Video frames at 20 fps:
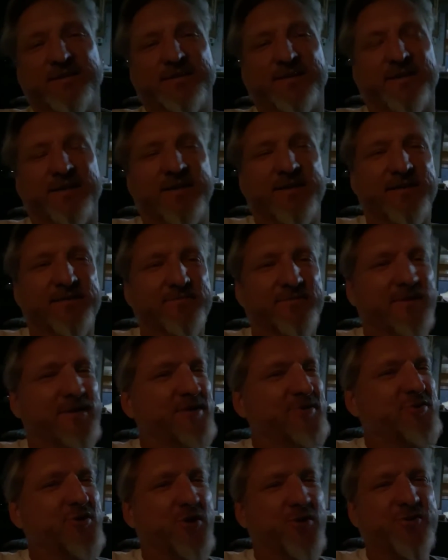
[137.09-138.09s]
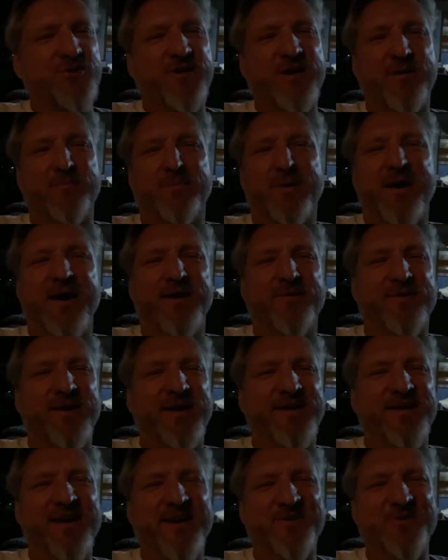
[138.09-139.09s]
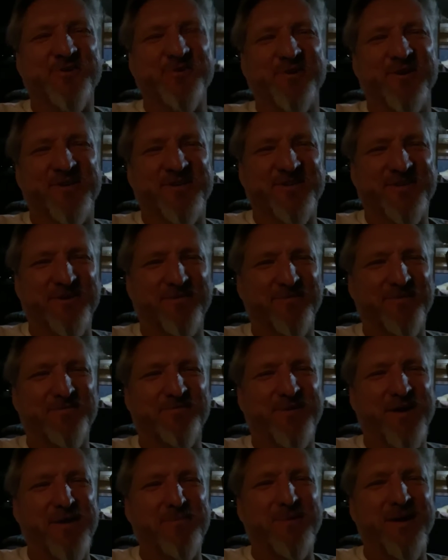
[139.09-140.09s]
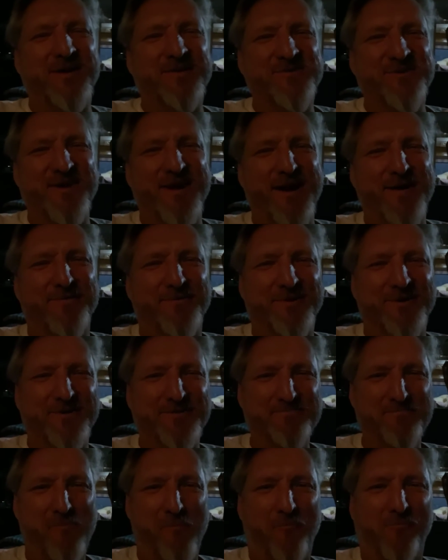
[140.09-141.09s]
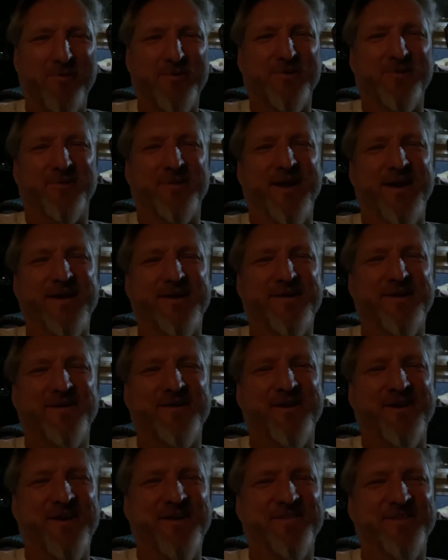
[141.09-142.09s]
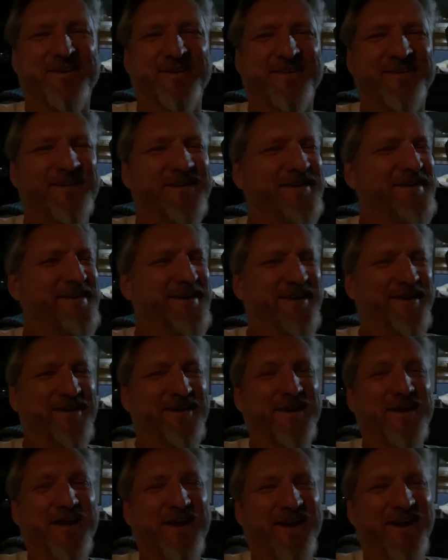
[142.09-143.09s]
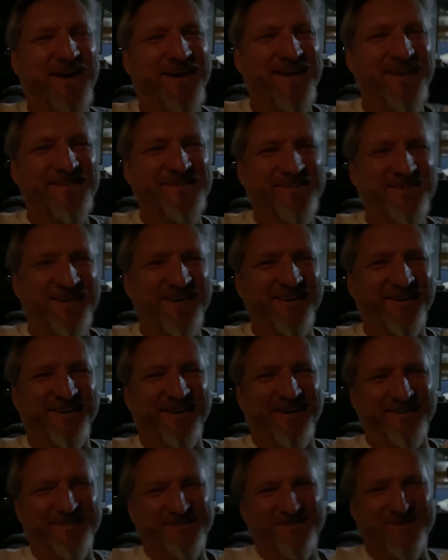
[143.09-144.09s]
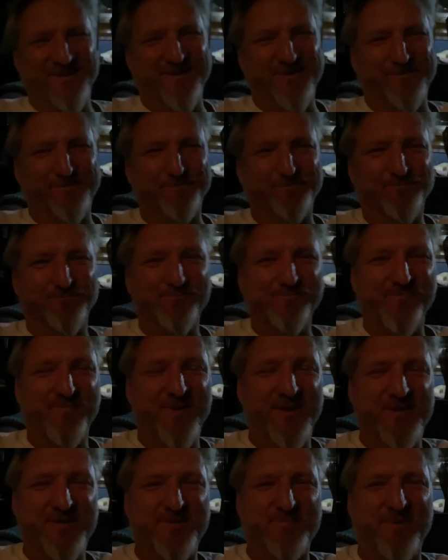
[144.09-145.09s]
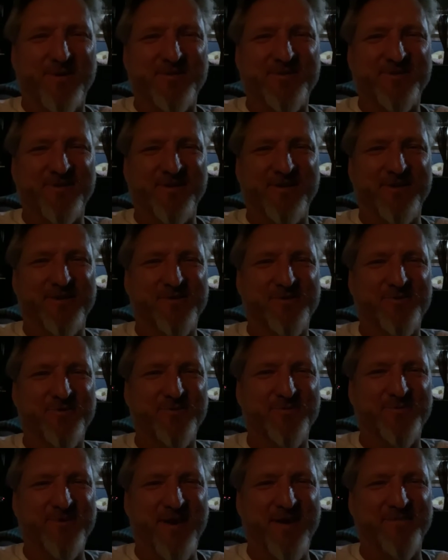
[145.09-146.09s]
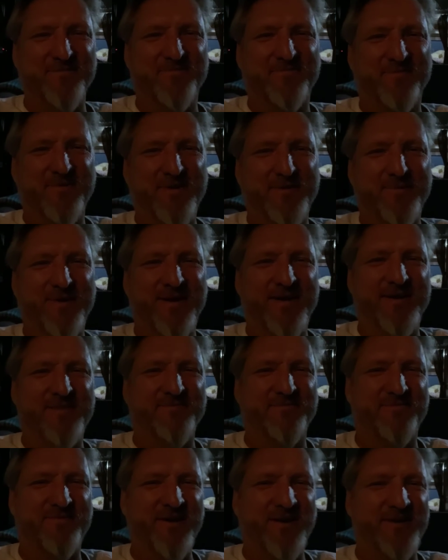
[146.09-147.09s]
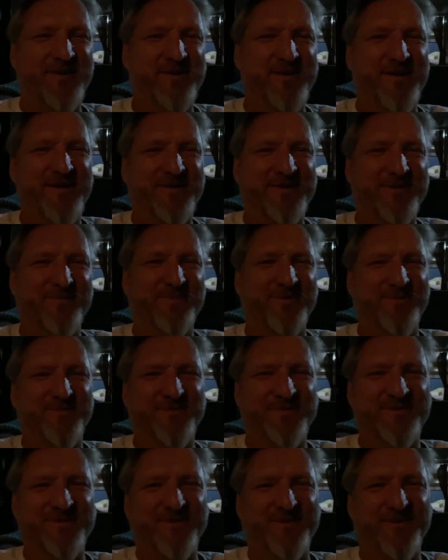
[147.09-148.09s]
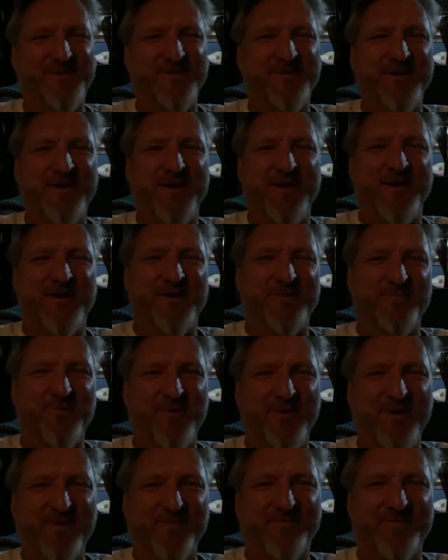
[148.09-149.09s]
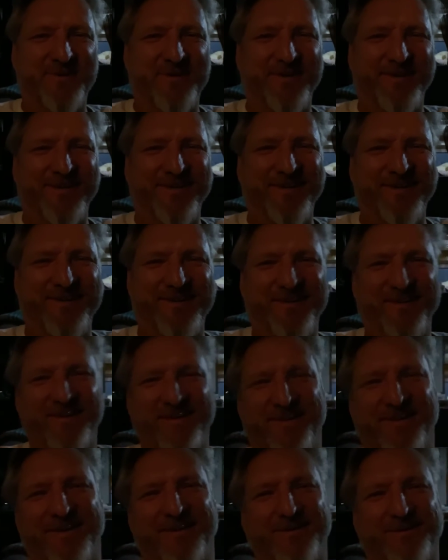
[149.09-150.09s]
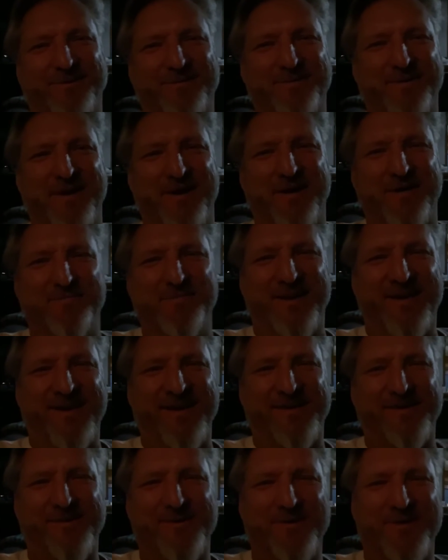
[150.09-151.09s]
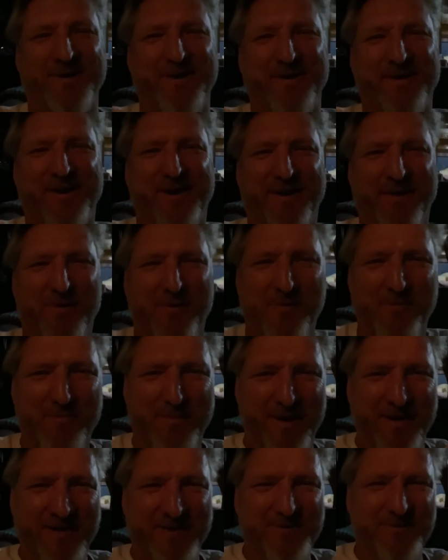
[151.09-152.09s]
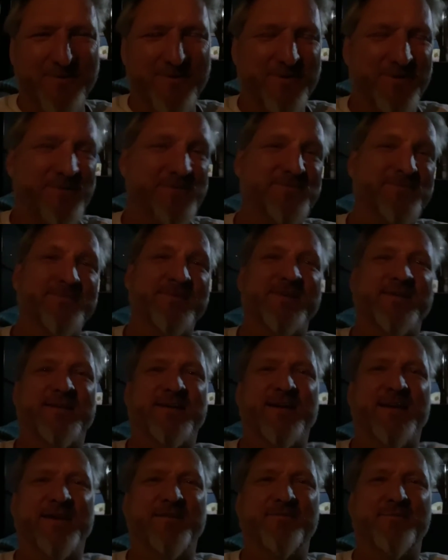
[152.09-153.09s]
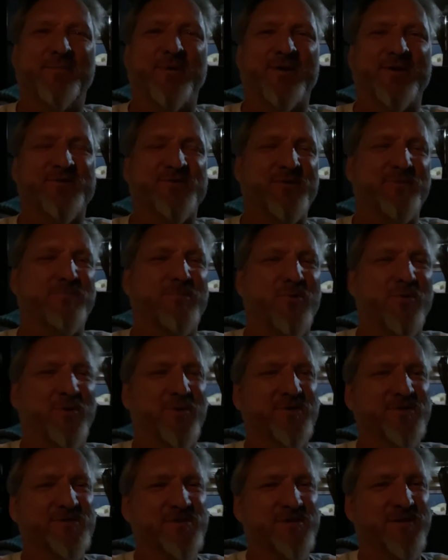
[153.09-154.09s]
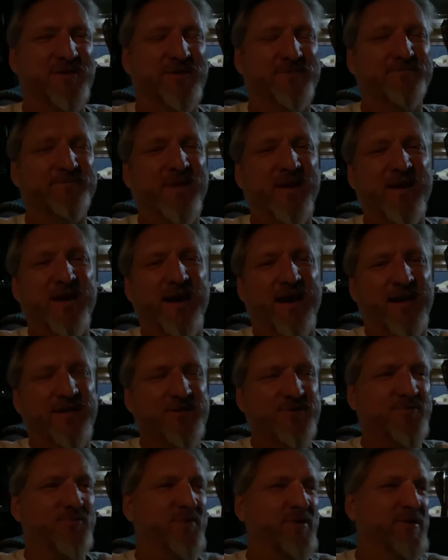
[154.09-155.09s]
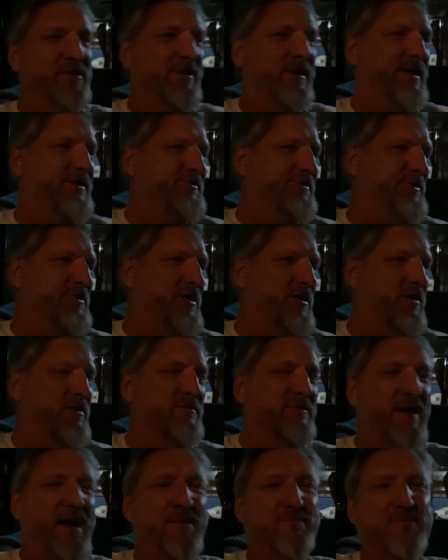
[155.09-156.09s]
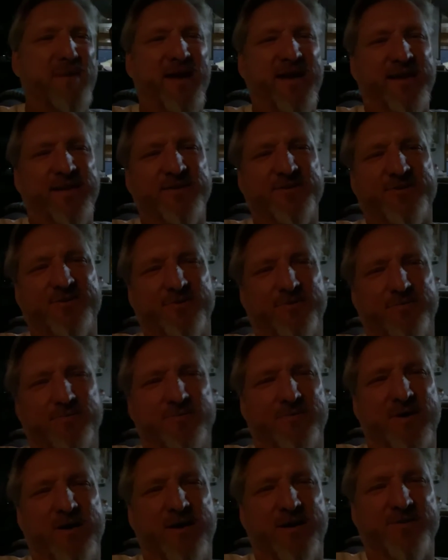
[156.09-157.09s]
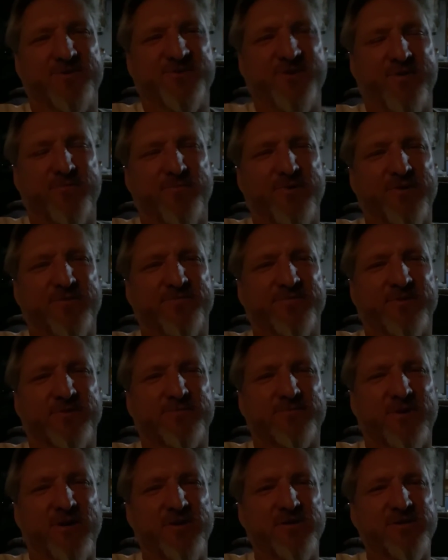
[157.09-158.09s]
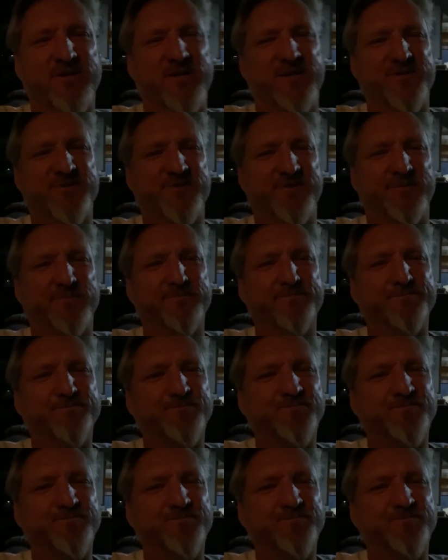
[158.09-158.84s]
And when the trucks come by right next to you at 75 miles an hour, when you're laying underneath it, it gets scary. So, especially on 210 freeway at Friday night commute. So, good morning, Finland. Hello, Mikko, and hello, Michael, and everybody who's on board. So, I just wanted to let you know I made it to Gene Winfield Rod & Custom.